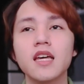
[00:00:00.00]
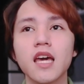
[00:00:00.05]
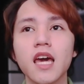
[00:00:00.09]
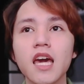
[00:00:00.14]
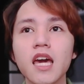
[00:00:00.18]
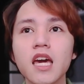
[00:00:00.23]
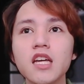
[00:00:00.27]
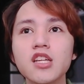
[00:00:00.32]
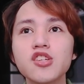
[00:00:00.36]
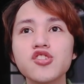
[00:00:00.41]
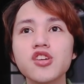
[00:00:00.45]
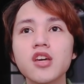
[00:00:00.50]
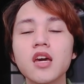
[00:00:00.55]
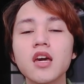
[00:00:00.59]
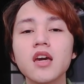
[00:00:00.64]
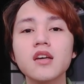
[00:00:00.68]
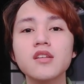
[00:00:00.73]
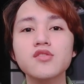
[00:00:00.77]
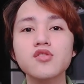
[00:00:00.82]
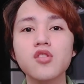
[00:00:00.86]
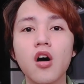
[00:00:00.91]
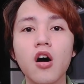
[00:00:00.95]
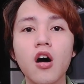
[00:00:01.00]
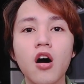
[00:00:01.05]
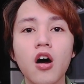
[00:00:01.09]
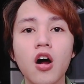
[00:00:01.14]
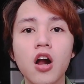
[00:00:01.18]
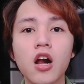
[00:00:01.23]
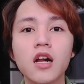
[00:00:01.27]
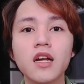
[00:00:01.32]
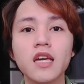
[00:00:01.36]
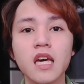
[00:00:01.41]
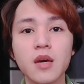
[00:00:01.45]
AHAs
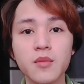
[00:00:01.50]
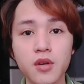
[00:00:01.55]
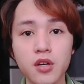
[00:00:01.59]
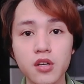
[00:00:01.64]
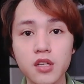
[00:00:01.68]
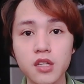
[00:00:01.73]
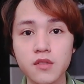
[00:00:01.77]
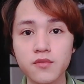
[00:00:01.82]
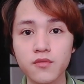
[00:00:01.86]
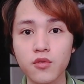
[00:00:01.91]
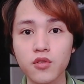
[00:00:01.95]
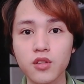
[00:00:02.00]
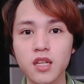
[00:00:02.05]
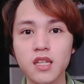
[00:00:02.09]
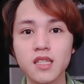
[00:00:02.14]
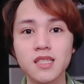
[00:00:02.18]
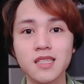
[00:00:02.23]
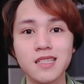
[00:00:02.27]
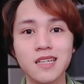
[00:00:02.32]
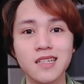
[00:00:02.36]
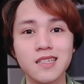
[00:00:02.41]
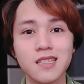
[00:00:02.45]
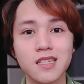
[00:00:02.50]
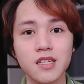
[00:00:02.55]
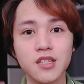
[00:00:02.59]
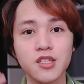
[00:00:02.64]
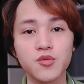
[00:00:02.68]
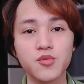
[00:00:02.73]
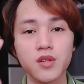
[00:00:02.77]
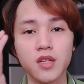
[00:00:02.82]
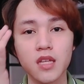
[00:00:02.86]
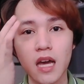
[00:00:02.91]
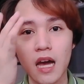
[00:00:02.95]
are chemical exfoliants that
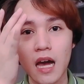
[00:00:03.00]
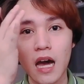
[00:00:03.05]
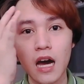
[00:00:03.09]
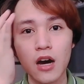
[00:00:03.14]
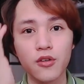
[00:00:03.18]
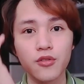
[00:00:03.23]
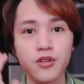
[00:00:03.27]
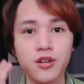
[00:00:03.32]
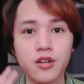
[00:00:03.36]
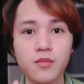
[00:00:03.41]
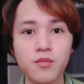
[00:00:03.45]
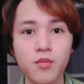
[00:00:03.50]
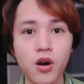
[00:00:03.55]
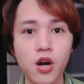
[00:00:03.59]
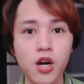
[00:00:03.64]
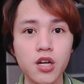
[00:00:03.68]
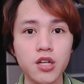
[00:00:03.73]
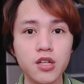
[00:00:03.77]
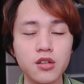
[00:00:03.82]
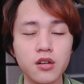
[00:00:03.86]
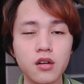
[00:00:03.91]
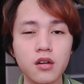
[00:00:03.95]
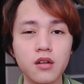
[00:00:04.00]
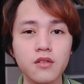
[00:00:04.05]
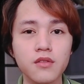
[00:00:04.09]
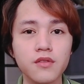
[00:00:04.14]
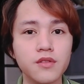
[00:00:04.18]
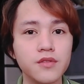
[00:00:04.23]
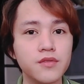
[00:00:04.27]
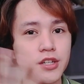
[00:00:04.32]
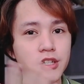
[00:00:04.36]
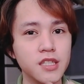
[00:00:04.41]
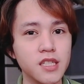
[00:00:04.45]
deals with the outer part
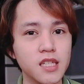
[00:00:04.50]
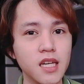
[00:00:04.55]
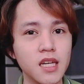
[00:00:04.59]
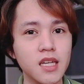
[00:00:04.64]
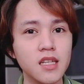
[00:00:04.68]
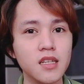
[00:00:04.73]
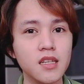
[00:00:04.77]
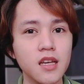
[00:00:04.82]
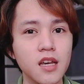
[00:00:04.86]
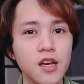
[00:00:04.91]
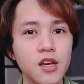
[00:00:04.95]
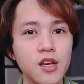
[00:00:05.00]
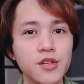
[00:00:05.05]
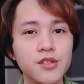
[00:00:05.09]
of your skin.